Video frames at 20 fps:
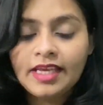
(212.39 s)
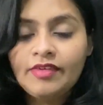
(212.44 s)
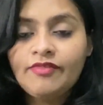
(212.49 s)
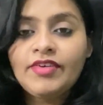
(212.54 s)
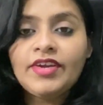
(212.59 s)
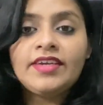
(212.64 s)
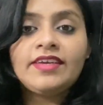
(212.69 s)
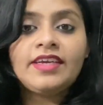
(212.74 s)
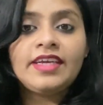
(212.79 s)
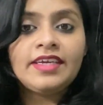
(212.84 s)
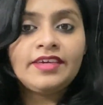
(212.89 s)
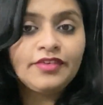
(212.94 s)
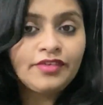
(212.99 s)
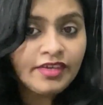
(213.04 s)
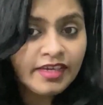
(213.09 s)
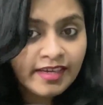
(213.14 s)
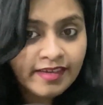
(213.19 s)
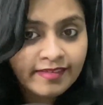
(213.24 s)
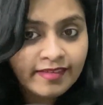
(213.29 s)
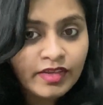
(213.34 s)
If it
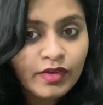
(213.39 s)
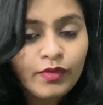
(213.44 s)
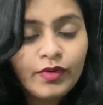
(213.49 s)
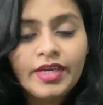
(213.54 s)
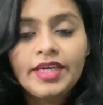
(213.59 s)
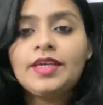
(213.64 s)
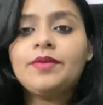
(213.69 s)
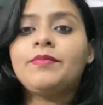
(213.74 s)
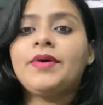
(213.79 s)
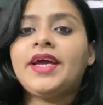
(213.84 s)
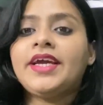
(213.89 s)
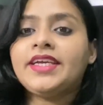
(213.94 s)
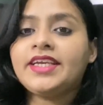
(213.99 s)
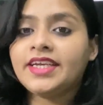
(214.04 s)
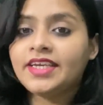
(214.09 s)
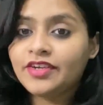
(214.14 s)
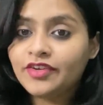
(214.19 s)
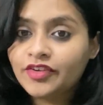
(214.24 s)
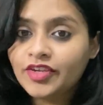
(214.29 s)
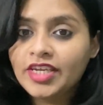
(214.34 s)
intrigues you, it might
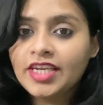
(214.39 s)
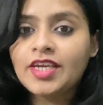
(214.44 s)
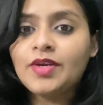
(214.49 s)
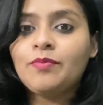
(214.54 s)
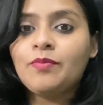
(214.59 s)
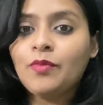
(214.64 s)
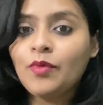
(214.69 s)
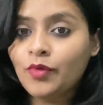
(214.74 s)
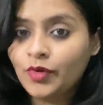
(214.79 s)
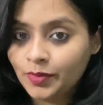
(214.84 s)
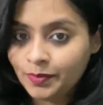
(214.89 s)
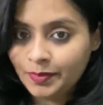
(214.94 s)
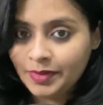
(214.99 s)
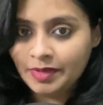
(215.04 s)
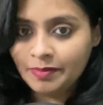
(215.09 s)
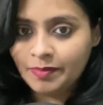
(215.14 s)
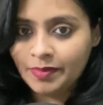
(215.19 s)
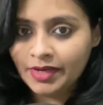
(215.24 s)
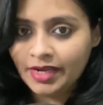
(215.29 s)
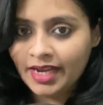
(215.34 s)
intrigue more
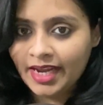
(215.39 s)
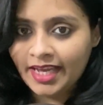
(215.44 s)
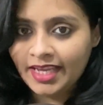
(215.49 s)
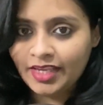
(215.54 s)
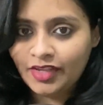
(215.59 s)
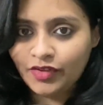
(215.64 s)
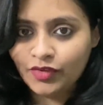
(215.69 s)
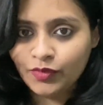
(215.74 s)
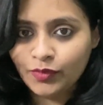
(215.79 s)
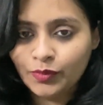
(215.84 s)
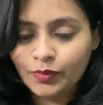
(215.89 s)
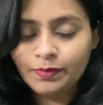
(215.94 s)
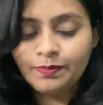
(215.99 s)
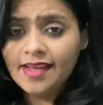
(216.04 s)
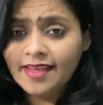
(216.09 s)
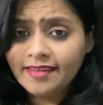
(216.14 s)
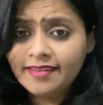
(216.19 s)
people like you.